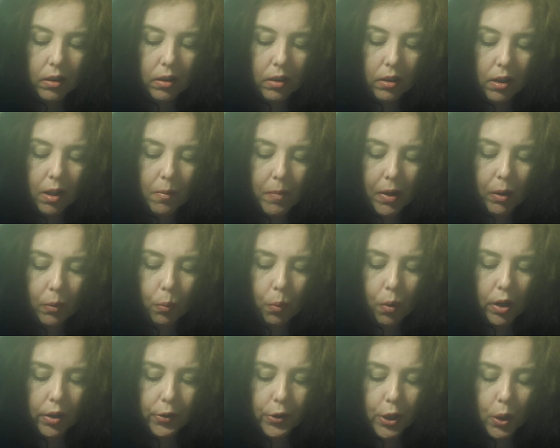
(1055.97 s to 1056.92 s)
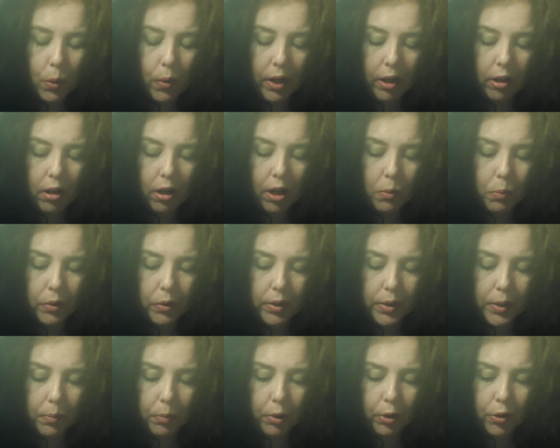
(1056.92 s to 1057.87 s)
I mean, what is going on with this
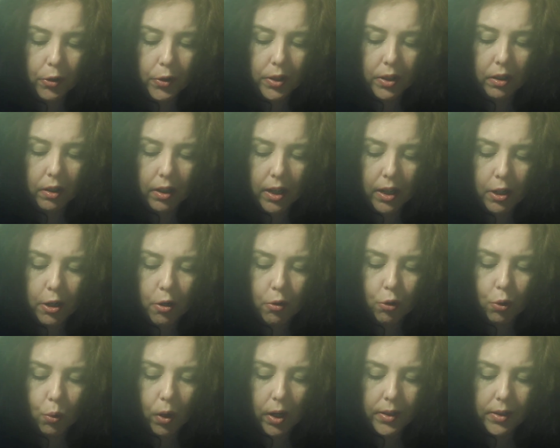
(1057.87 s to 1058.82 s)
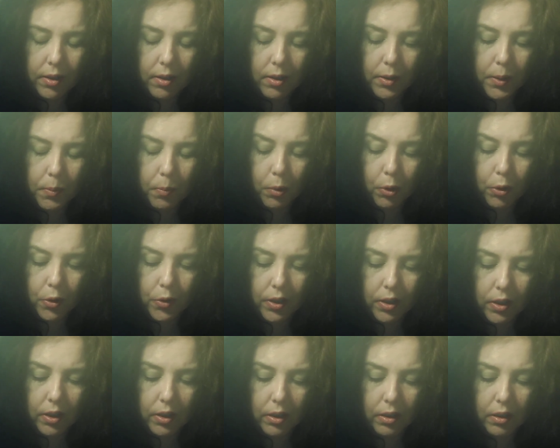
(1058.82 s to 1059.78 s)
person? Can you trust this person?
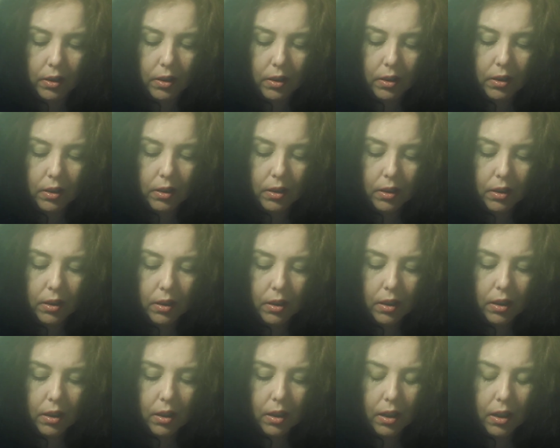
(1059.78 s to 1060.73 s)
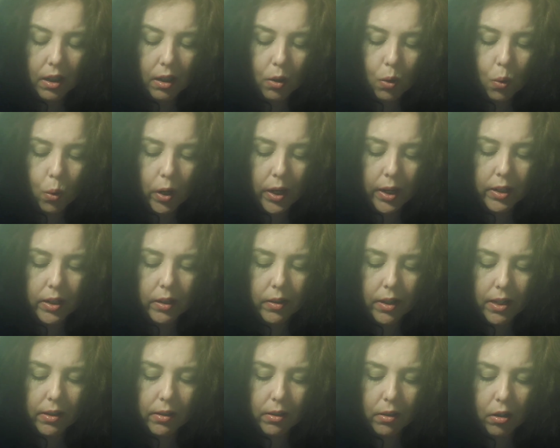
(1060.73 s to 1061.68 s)
According to
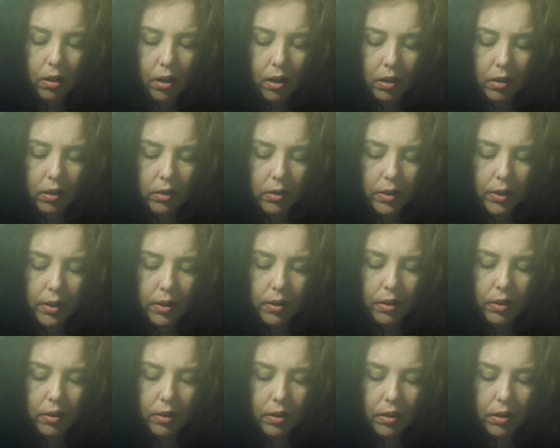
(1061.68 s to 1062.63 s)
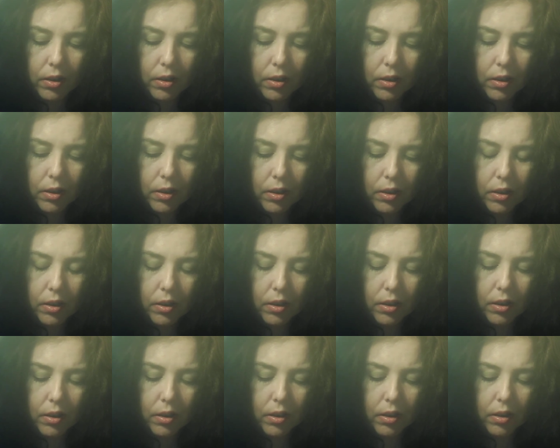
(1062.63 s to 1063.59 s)
these cards,
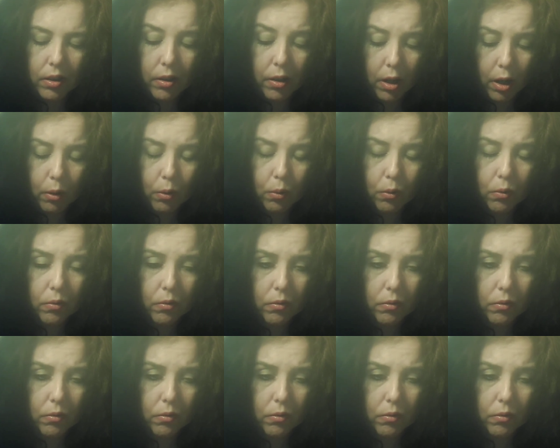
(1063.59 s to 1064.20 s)
no.